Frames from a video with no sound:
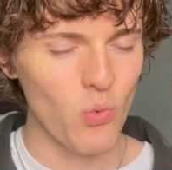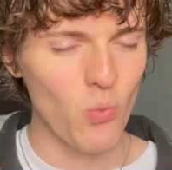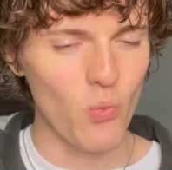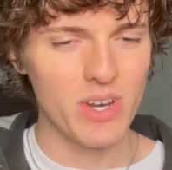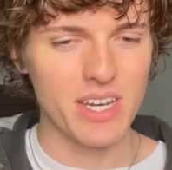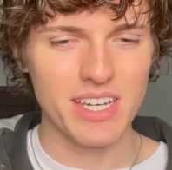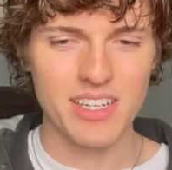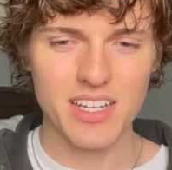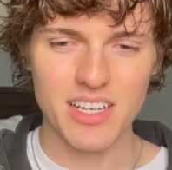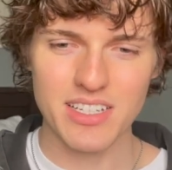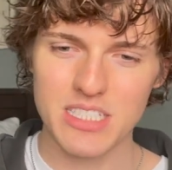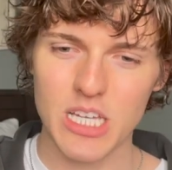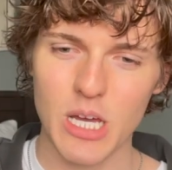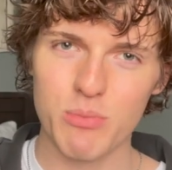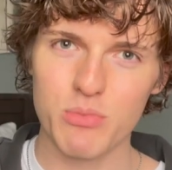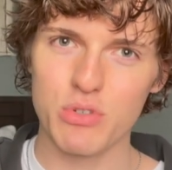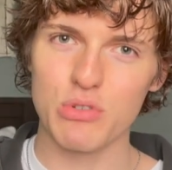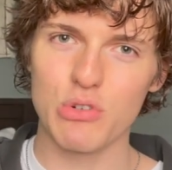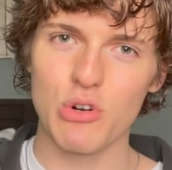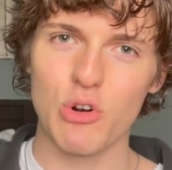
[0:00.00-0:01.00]
when it does
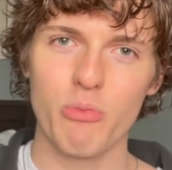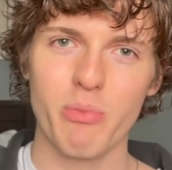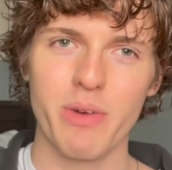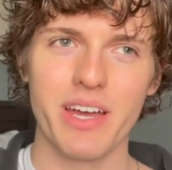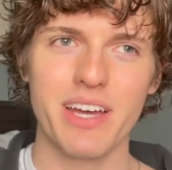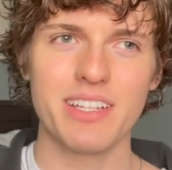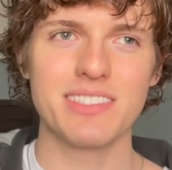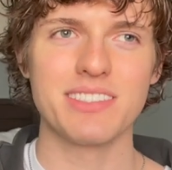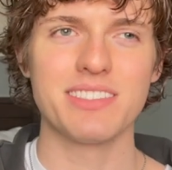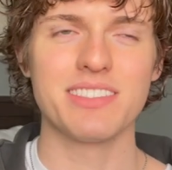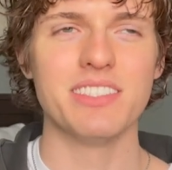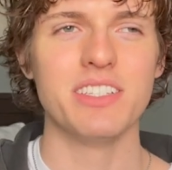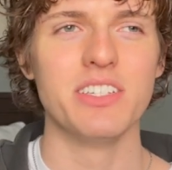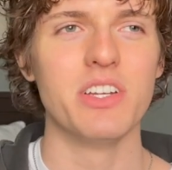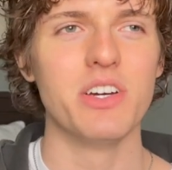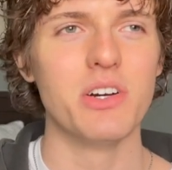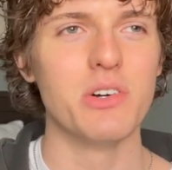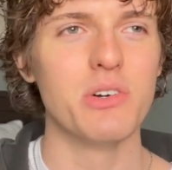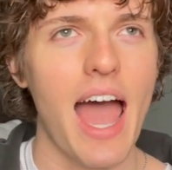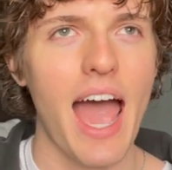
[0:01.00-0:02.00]
come to romance, you
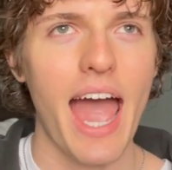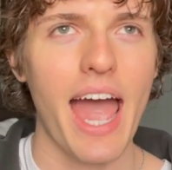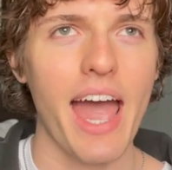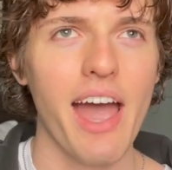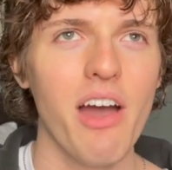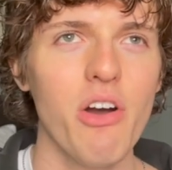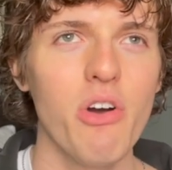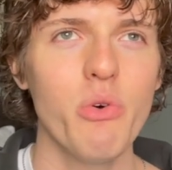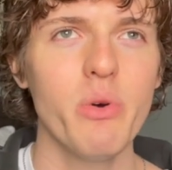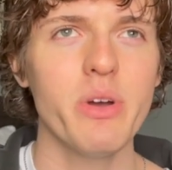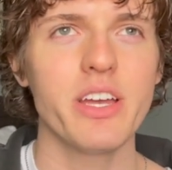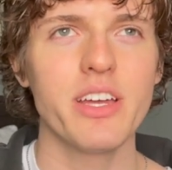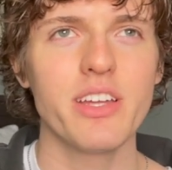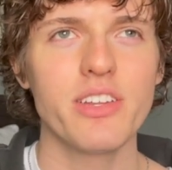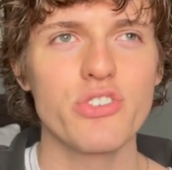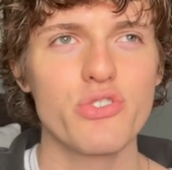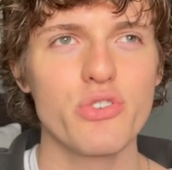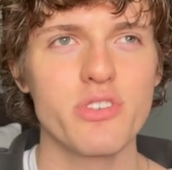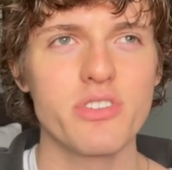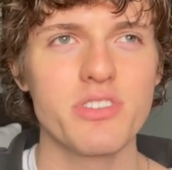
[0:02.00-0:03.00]
know, how
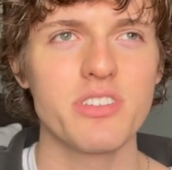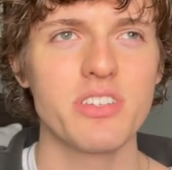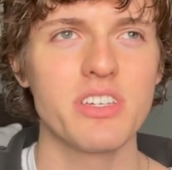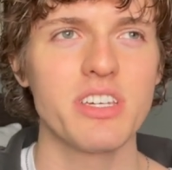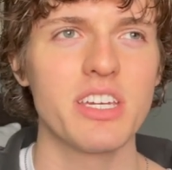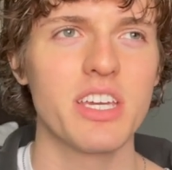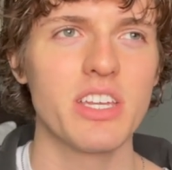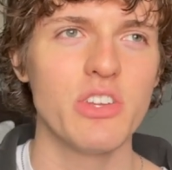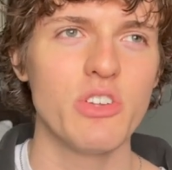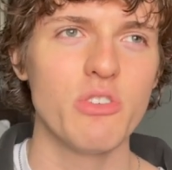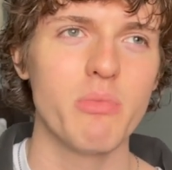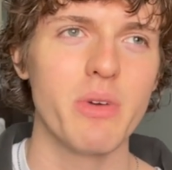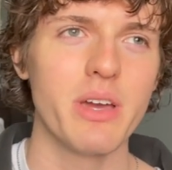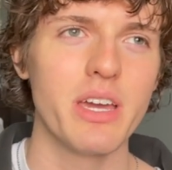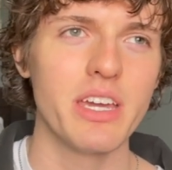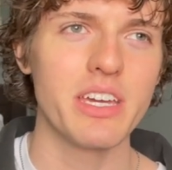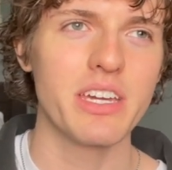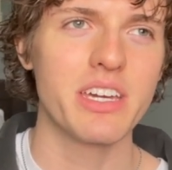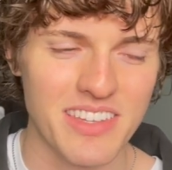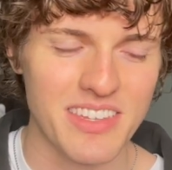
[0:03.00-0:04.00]
interesting can you
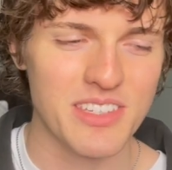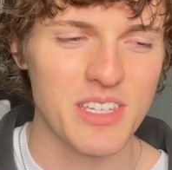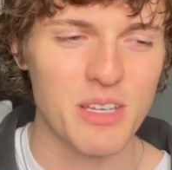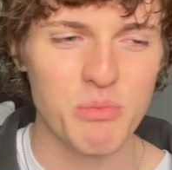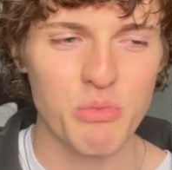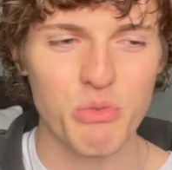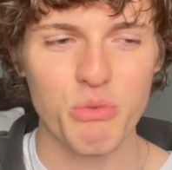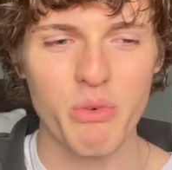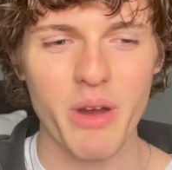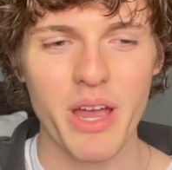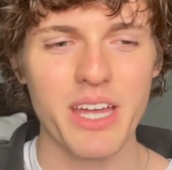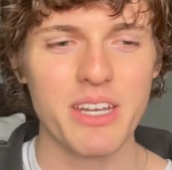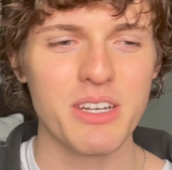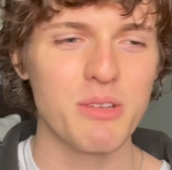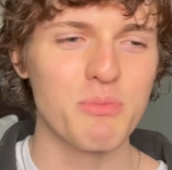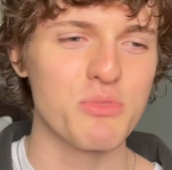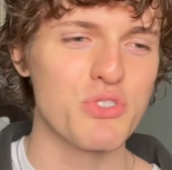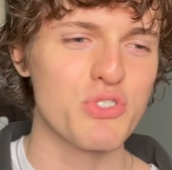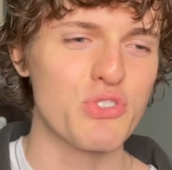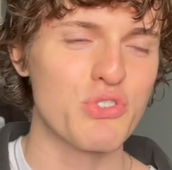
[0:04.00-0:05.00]
make some
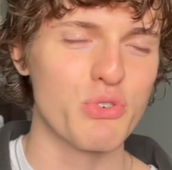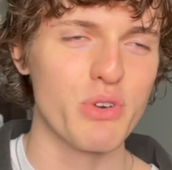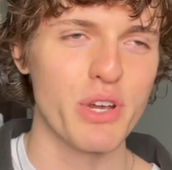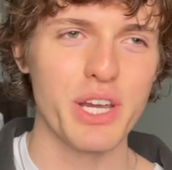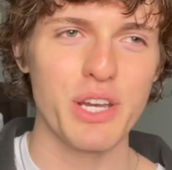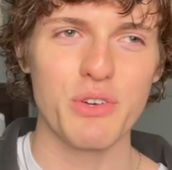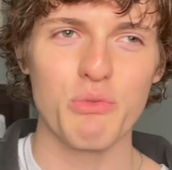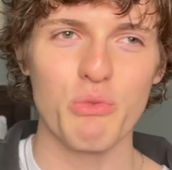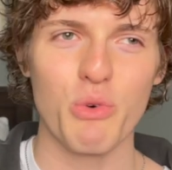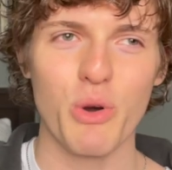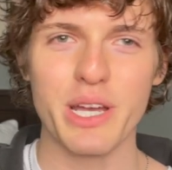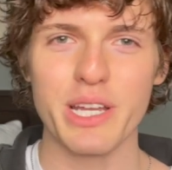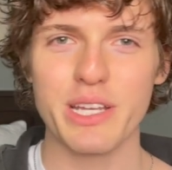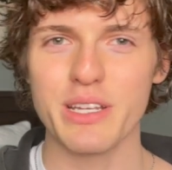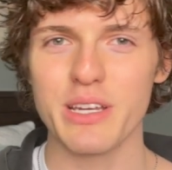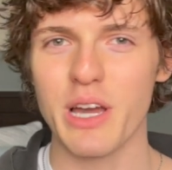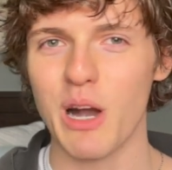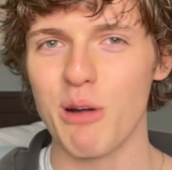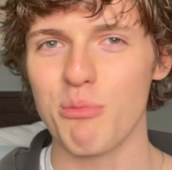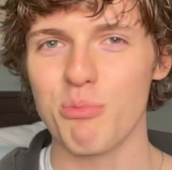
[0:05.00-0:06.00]
random straight
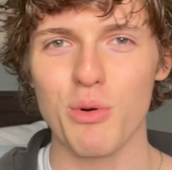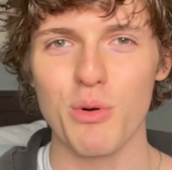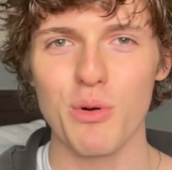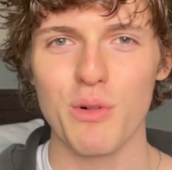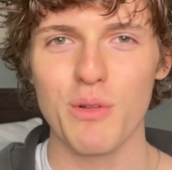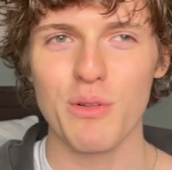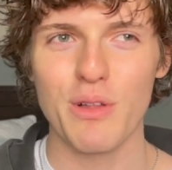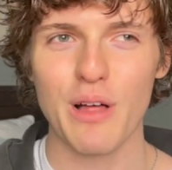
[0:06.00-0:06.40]
white couple?